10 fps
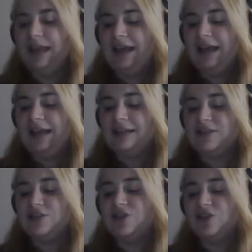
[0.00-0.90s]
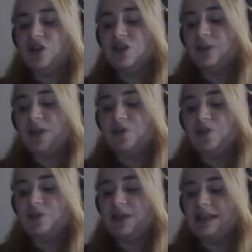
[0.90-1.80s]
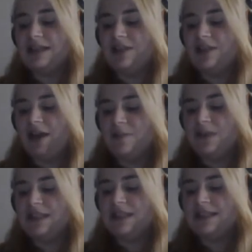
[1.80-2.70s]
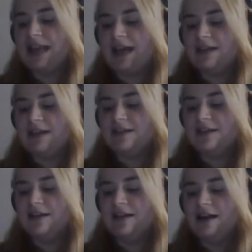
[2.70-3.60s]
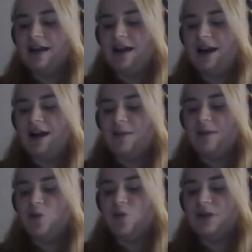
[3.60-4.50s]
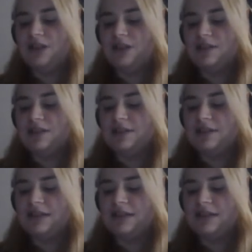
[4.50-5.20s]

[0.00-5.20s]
And those are my 3 picks. Now, that being said, I'm going